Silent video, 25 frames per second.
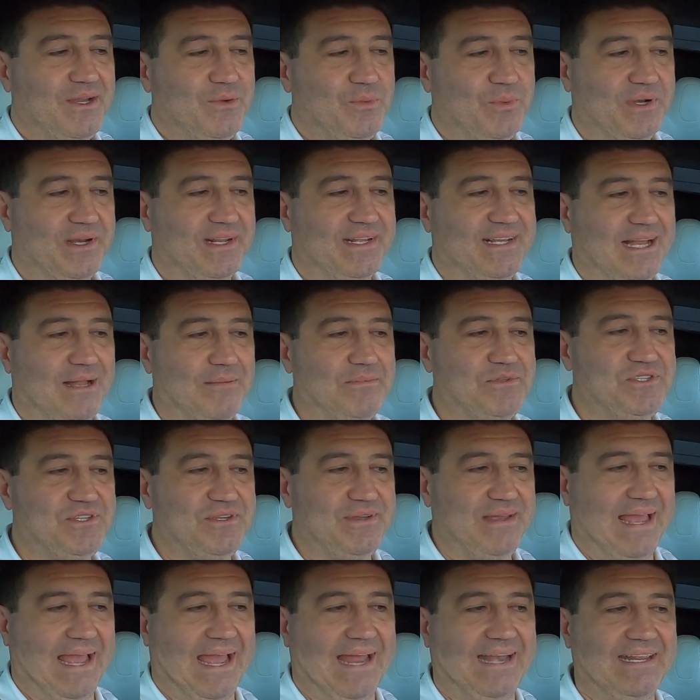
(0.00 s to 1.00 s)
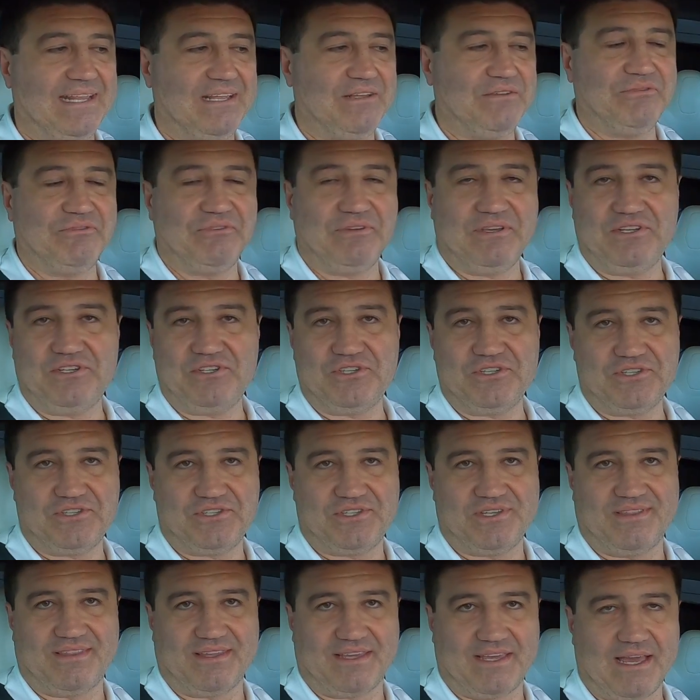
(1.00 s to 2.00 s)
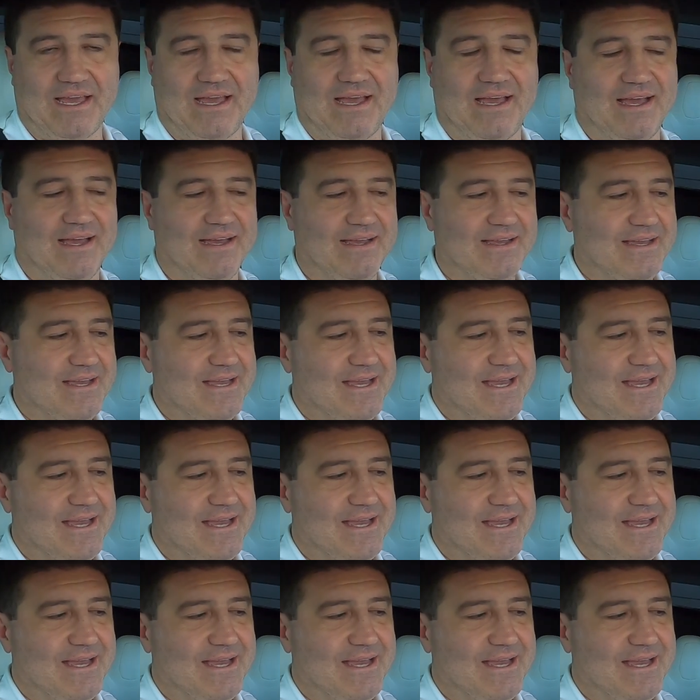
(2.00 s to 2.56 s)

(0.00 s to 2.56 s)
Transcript: when it comes to adding features to the car,